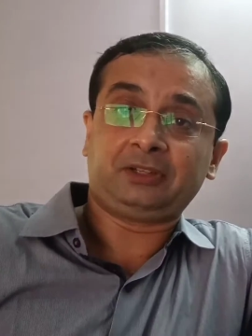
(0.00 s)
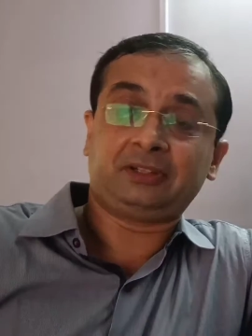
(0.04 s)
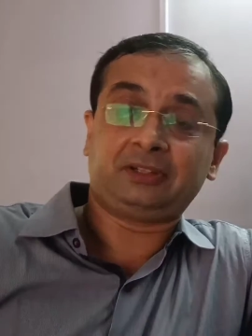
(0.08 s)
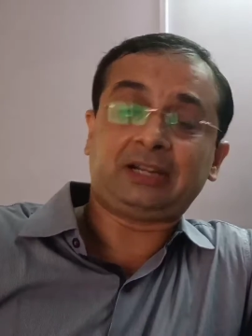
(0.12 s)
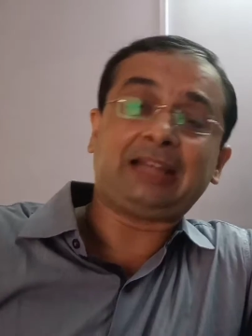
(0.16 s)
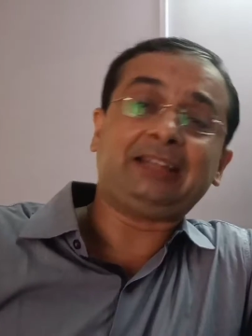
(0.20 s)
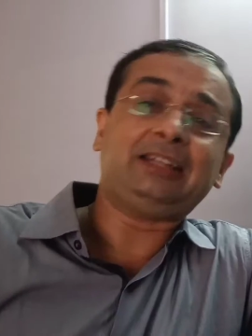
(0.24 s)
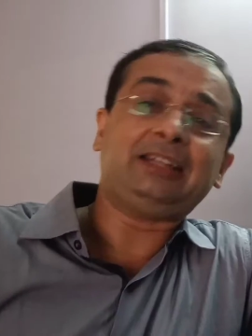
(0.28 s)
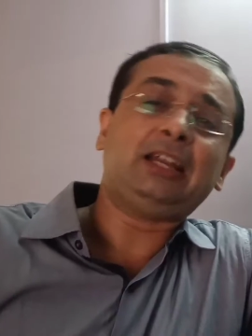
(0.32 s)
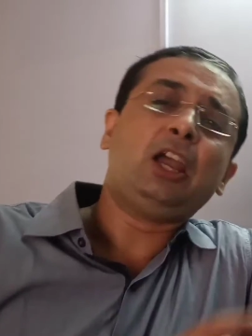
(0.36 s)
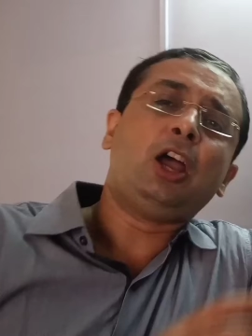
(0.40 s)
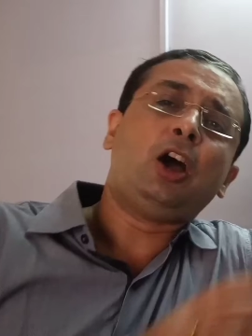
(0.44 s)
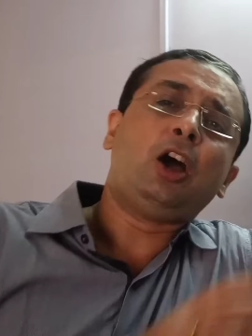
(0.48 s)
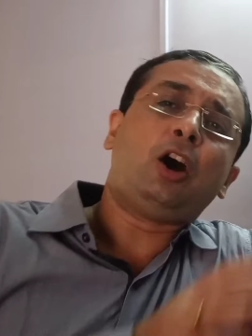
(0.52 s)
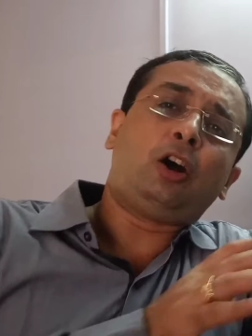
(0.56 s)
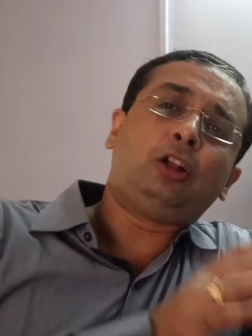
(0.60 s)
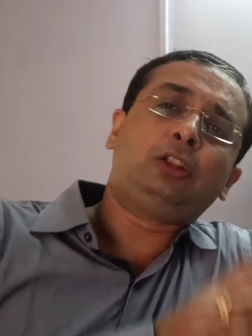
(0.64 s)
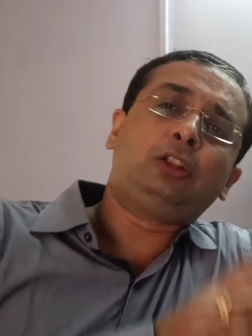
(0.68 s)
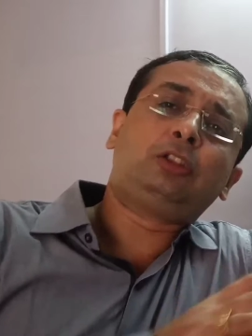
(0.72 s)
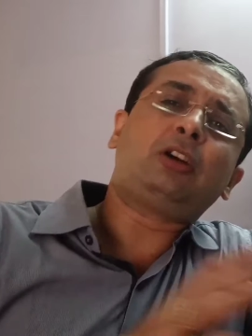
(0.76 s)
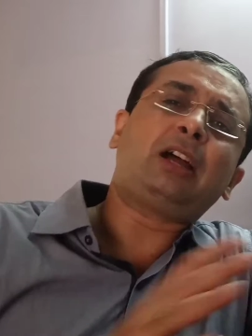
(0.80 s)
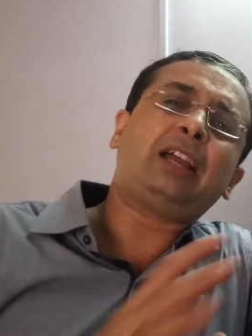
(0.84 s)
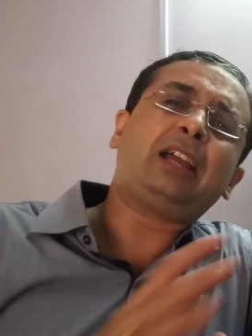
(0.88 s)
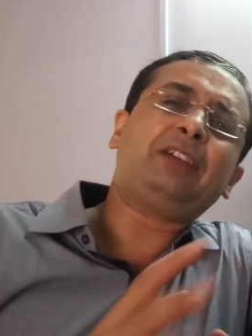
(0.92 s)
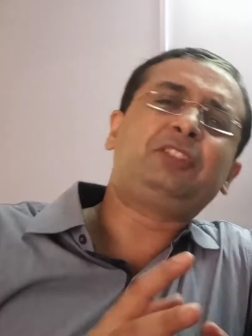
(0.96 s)
right
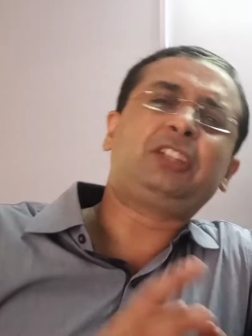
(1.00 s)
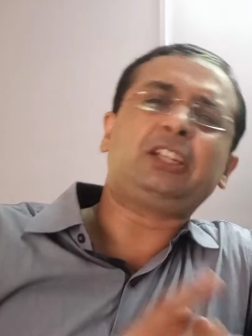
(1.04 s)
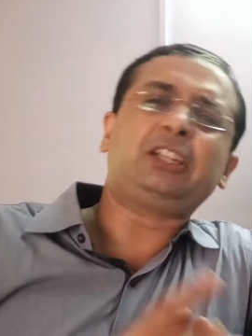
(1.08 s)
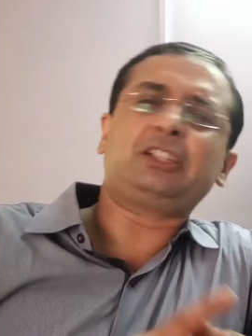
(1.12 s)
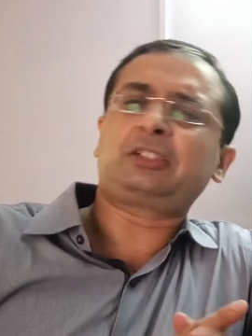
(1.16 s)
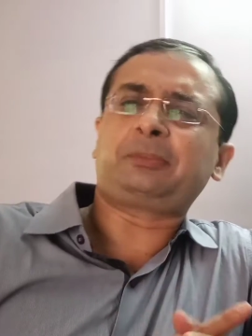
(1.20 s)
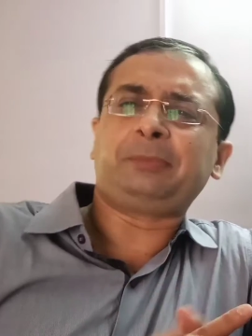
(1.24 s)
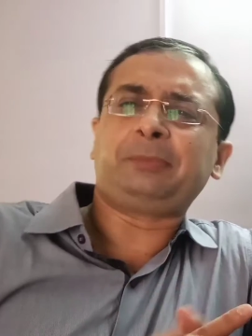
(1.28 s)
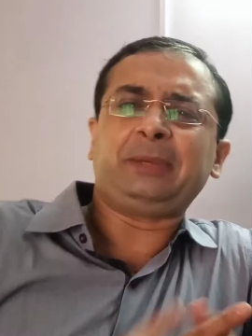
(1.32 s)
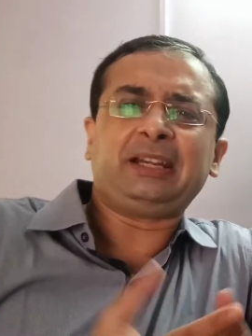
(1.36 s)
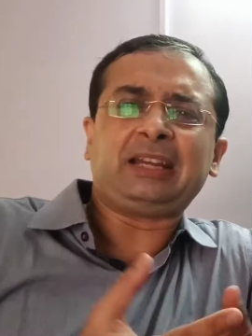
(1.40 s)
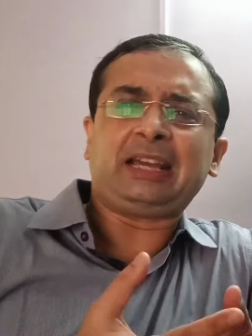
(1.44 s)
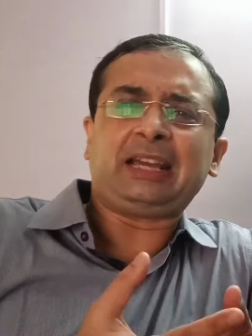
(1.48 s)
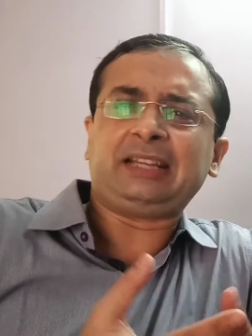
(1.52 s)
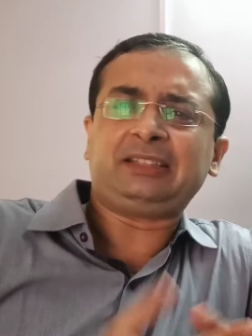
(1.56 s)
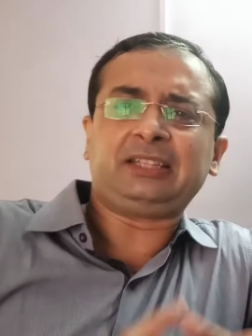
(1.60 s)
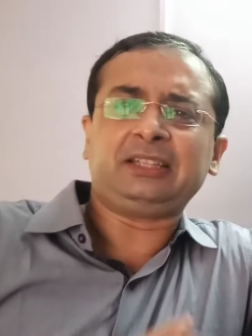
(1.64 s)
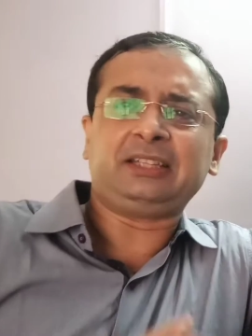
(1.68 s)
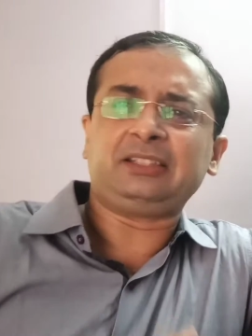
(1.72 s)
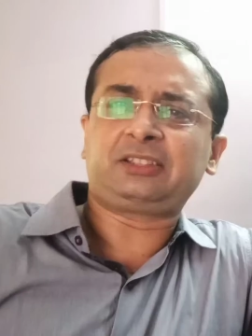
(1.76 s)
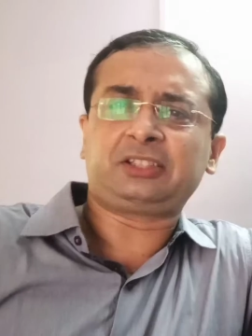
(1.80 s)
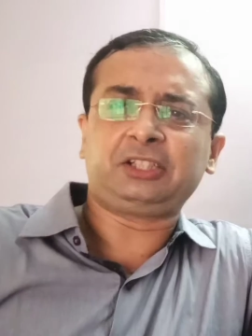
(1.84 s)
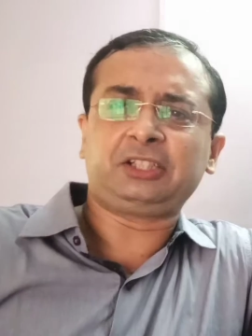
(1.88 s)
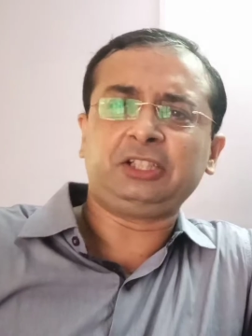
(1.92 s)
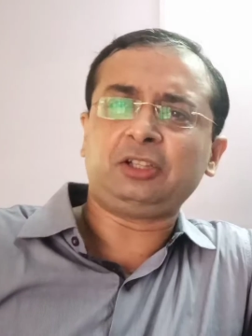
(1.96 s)
although i have just made i
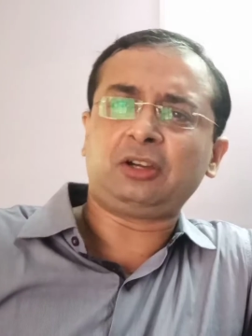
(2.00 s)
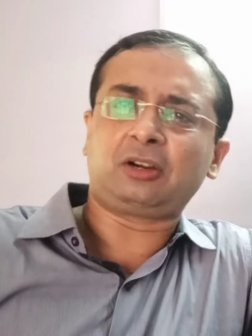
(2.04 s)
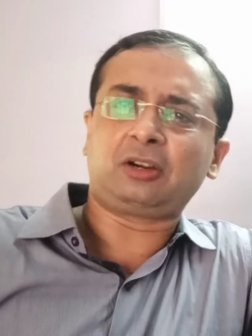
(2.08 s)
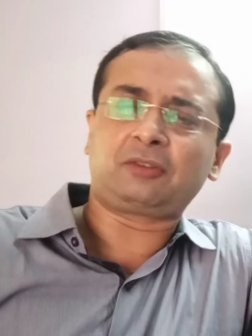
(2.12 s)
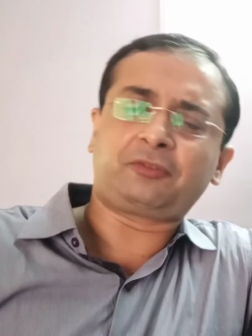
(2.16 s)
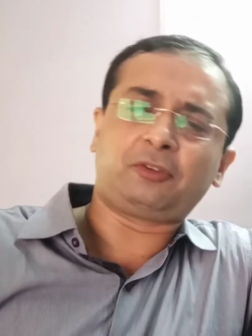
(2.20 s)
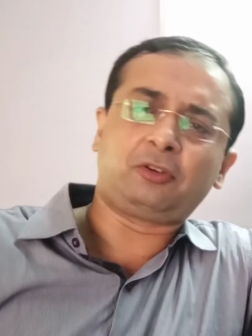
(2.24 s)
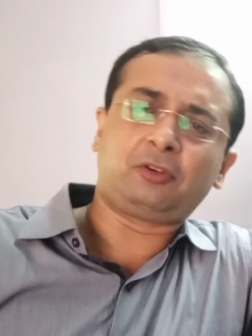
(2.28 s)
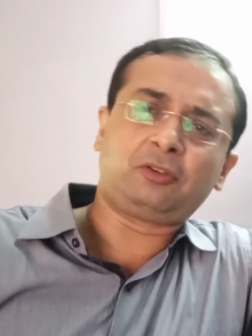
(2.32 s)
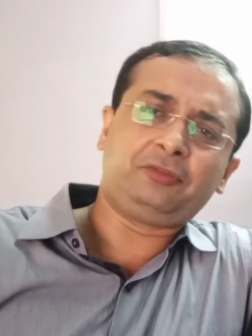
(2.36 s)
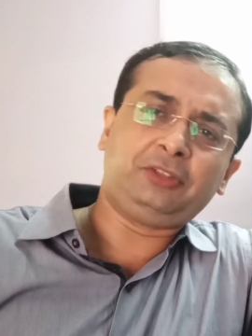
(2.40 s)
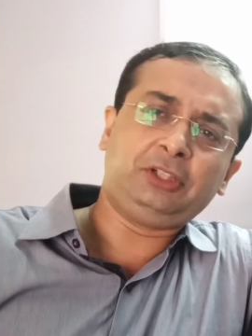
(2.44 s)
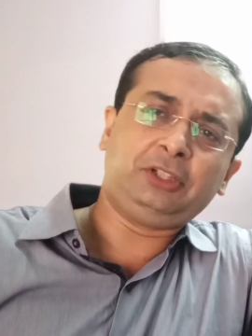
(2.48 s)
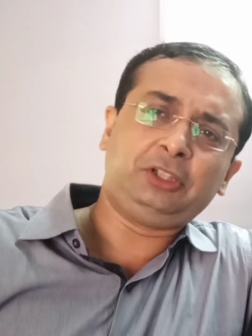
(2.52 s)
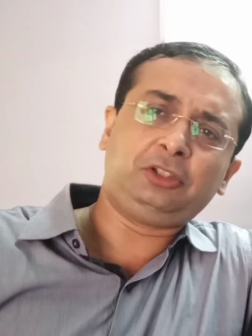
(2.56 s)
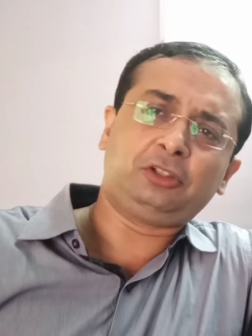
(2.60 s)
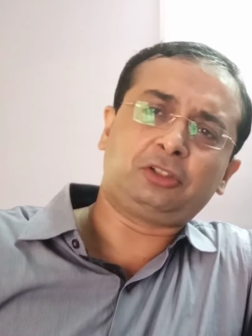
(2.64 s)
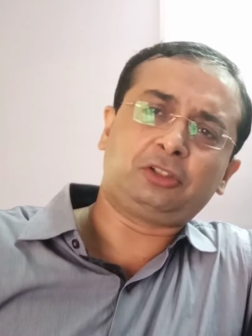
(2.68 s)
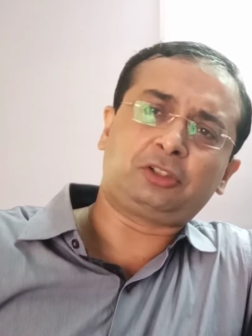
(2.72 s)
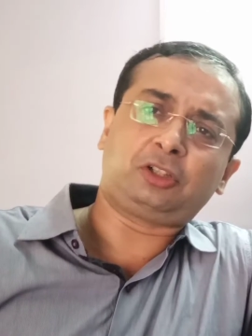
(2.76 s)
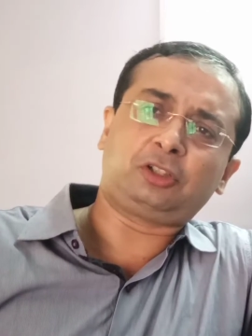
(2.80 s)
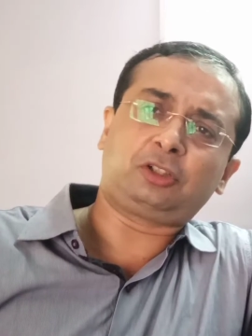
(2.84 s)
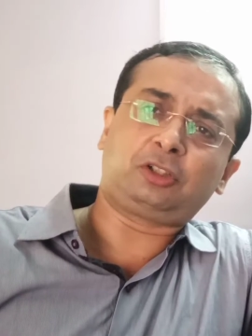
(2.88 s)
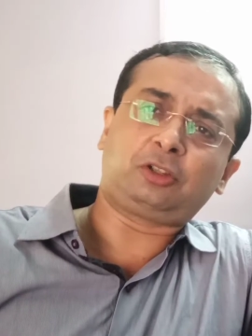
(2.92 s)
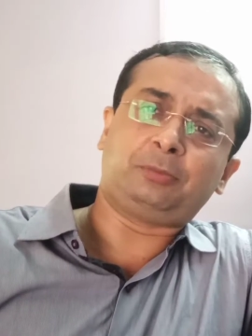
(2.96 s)
think three or four
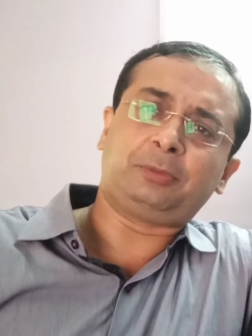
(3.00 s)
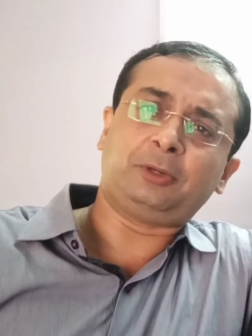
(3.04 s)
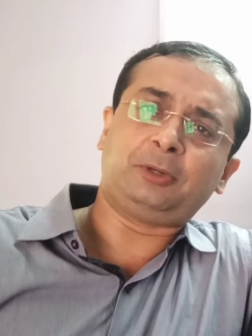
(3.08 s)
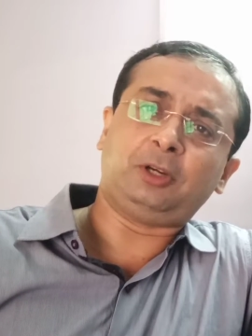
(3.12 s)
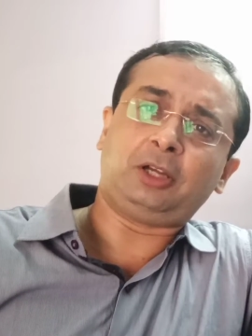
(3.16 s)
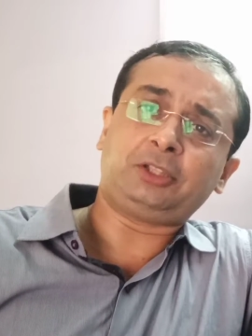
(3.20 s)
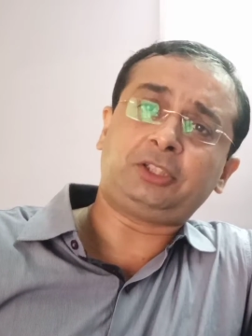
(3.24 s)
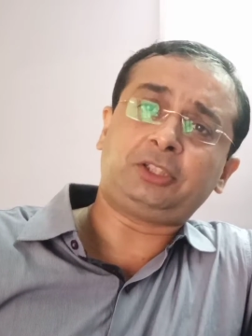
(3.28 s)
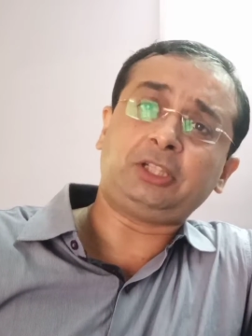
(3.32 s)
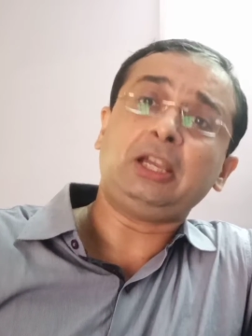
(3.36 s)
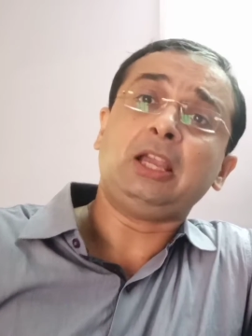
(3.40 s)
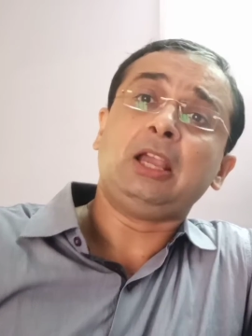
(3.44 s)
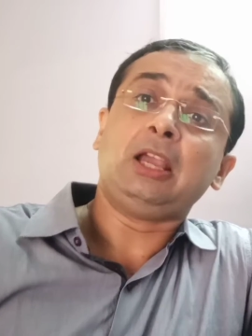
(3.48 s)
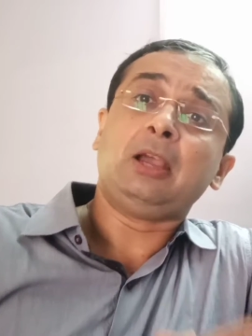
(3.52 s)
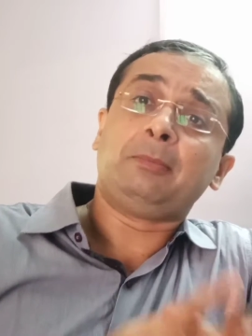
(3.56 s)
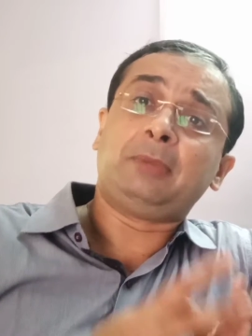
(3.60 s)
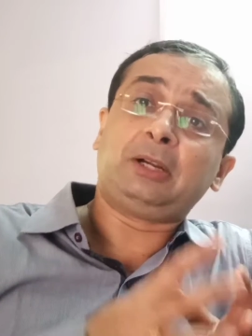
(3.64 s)
videos on topology